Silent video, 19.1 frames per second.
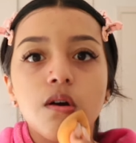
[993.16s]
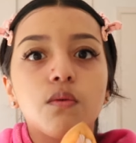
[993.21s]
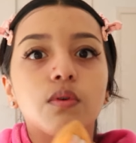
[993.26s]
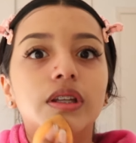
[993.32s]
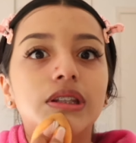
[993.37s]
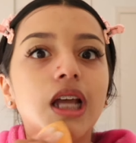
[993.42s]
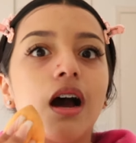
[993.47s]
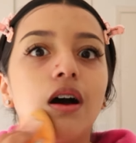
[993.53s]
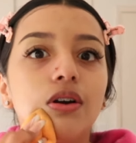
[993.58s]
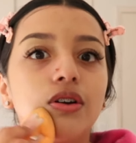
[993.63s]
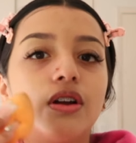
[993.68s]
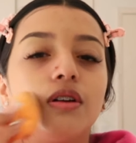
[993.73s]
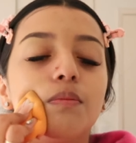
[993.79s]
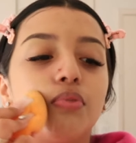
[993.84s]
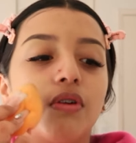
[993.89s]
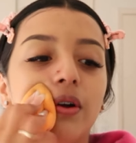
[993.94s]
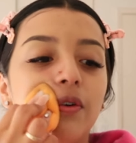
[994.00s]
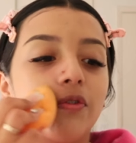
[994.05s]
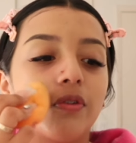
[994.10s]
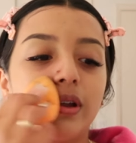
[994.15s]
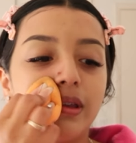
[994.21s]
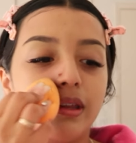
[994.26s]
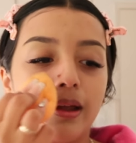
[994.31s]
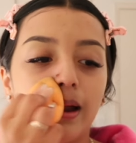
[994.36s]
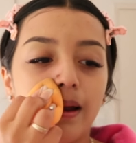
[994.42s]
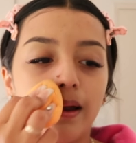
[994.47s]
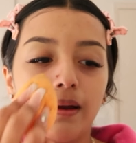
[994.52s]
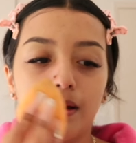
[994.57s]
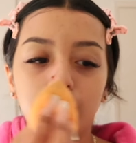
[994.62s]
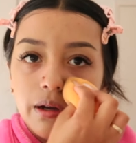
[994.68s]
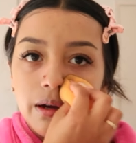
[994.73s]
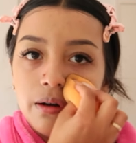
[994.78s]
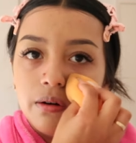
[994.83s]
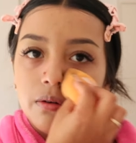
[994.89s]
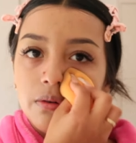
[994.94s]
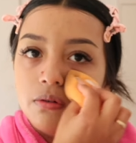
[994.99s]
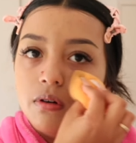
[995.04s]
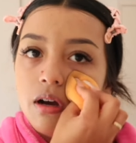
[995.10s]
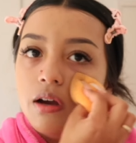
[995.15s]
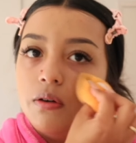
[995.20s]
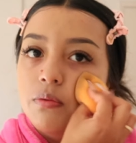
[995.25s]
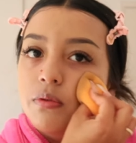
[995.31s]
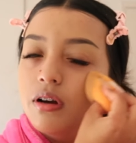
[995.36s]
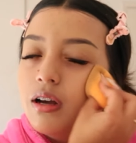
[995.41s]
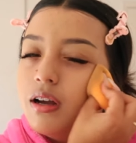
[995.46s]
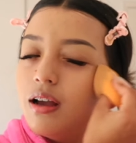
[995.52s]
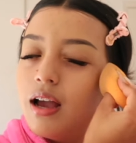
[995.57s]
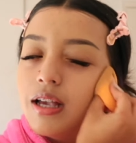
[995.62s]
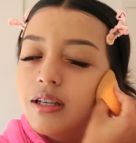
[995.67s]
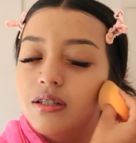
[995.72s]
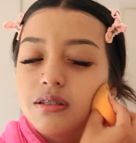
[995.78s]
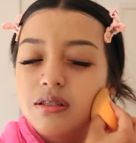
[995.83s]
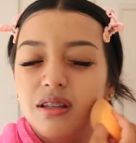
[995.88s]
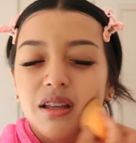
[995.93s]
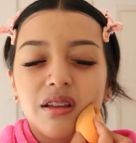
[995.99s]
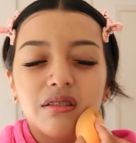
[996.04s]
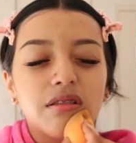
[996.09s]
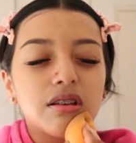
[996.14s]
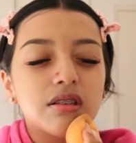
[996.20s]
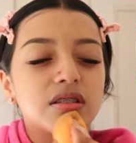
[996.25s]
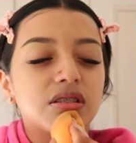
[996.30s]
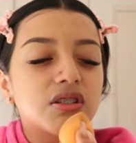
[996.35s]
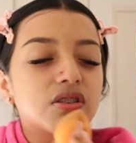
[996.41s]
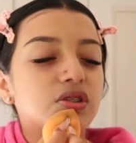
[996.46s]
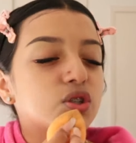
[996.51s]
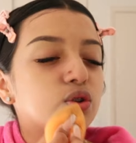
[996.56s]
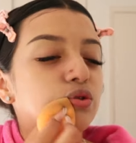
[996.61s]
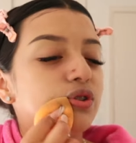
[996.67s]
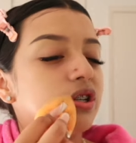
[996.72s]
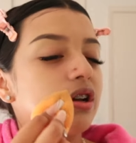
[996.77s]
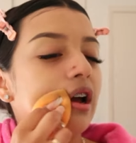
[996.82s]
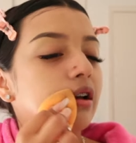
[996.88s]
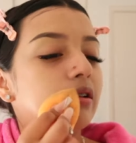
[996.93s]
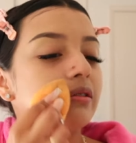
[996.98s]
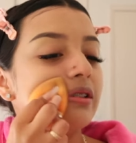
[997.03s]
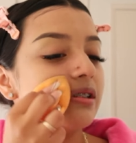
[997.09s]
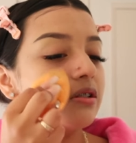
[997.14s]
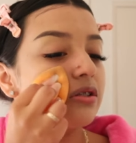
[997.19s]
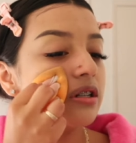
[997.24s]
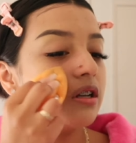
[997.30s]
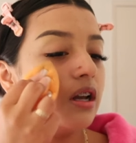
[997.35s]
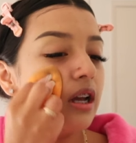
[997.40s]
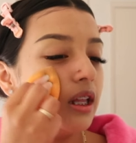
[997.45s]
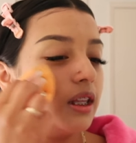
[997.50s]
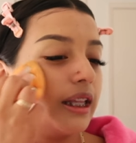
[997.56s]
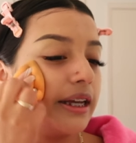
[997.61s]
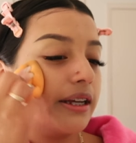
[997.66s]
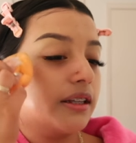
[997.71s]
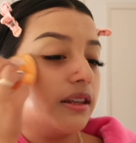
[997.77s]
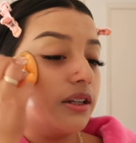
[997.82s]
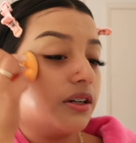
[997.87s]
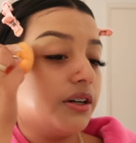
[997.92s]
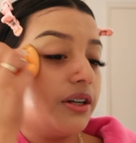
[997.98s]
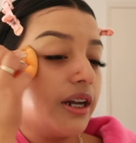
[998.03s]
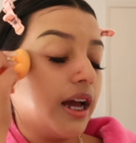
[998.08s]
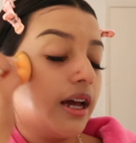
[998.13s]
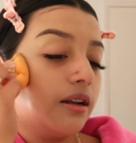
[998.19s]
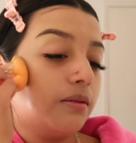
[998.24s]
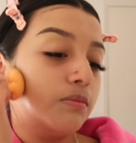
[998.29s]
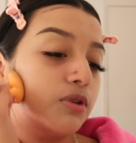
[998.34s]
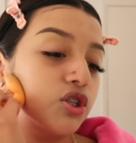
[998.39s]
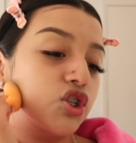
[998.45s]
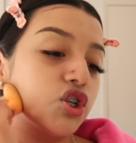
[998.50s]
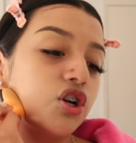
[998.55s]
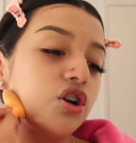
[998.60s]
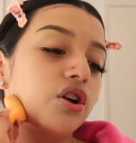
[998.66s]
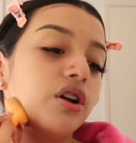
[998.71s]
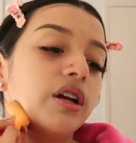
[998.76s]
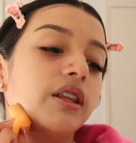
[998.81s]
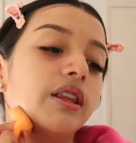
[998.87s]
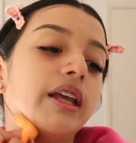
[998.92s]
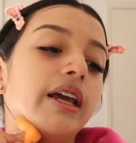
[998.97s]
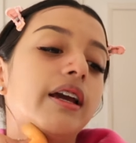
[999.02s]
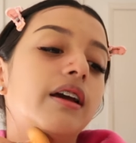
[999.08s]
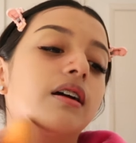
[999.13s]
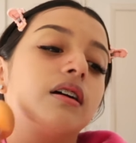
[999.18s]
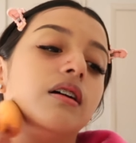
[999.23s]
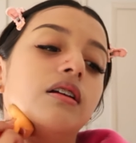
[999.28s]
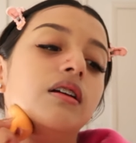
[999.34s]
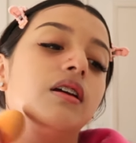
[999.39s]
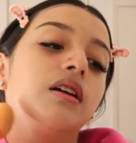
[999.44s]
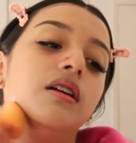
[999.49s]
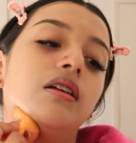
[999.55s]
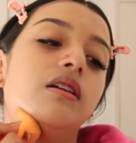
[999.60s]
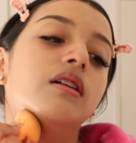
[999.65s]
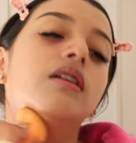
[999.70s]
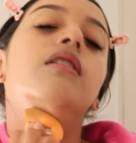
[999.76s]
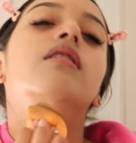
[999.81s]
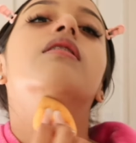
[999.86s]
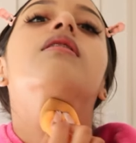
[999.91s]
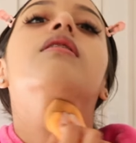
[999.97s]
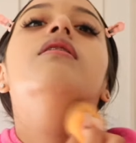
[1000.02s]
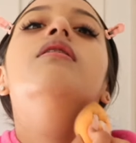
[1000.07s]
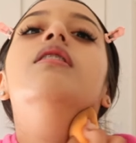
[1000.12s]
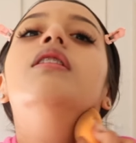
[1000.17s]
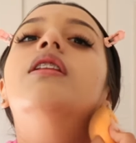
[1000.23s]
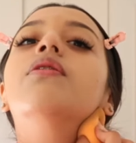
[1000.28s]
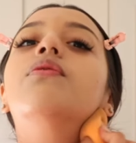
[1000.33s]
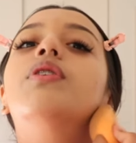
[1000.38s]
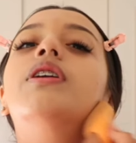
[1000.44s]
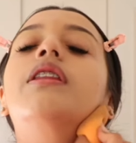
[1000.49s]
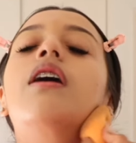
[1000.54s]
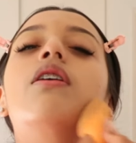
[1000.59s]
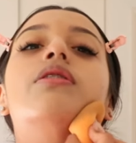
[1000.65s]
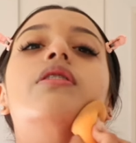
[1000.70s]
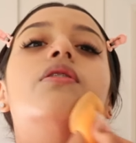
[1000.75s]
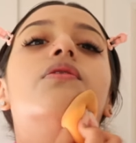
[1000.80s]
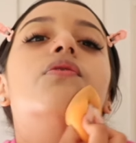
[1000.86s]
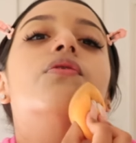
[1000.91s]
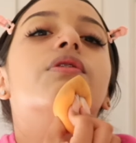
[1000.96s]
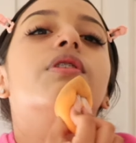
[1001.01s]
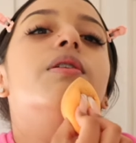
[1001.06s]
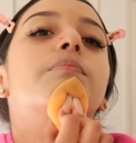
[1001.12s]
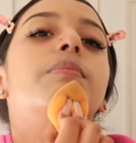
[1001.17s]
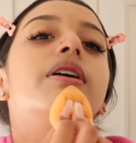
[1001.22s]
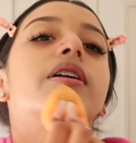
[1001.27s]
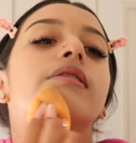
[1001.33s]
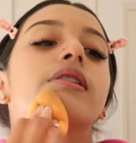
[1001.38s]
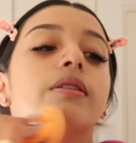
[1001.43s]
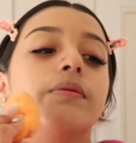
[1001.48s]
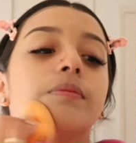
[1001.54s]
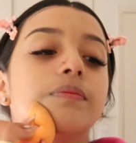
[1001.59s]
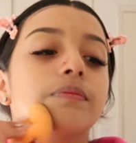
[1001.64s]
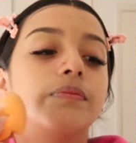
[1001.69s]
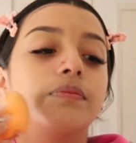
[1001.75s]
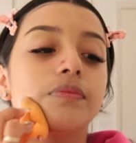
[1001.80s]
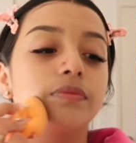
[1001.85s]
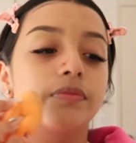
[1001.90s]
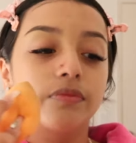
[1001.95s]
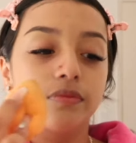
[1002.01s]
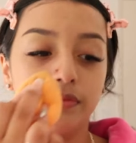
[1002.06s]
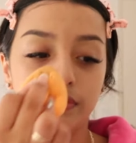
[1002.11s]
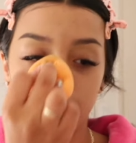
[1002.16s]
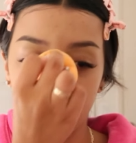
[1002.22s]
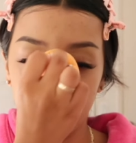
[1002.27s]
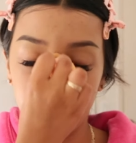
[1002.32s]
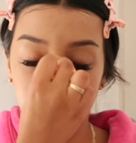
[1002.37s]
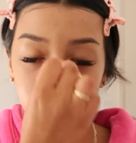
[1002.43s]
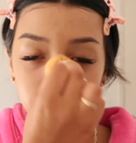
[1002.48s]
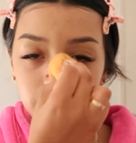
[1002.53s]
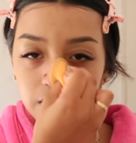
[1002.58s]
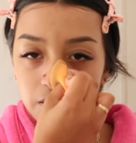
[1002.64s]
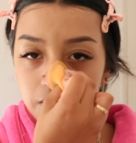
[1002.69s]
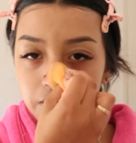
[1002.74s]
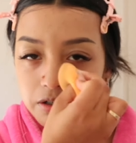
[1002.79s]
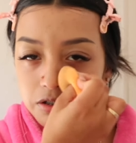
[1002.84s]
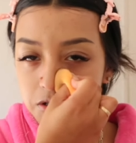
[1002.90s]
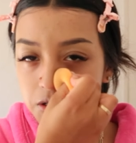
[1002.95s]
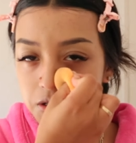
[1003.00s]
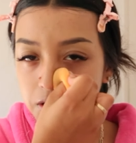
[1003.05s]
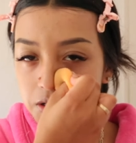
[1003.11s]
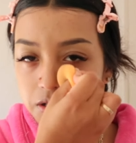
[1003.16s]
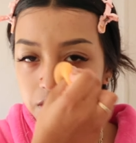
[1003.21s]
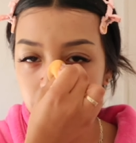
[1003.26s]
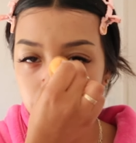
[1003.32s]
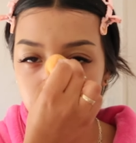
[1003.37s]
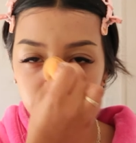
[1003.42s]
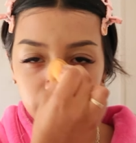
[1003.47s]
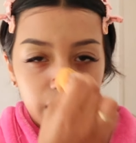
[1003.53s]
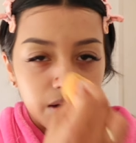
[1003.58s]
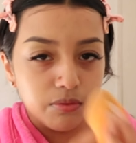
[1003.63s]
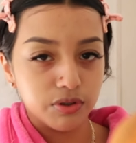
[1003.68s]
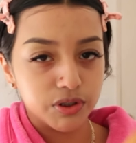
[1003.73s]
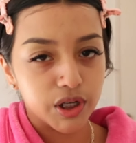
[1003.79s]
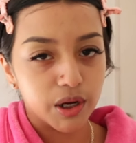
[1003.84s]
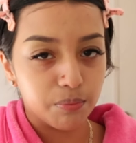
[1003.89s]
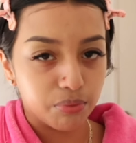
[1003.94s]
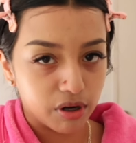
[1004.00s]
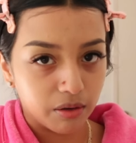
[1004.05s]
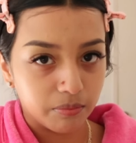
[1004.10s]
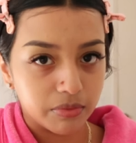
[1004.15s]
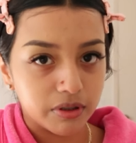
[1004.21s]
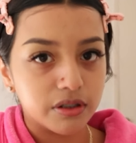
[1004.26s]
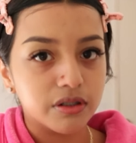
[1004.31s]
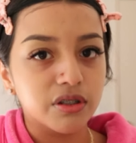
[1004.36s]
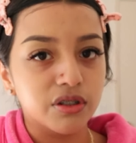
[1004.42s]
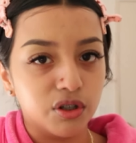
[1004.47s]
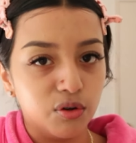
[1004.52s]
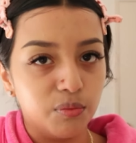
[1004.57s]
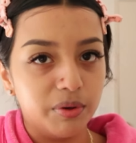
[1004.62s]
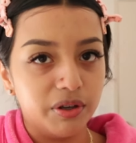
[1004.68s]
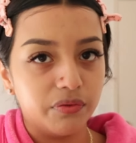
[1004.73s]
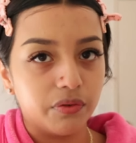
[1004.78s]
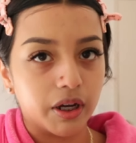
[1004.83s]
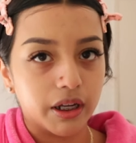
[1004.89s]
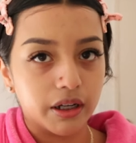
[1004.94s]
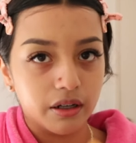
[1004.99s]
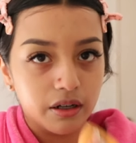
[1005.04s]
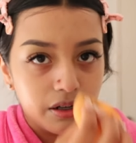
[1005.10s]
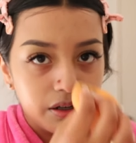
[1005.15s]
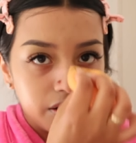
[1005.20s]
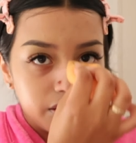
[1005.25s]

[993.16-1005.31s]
without your boyfriend there. I don't know, I just think that's just so childish. Like, learn how to mature and, like, live without them for a bit. Like, girl, it's just a couple hours, I promise you'll be fine.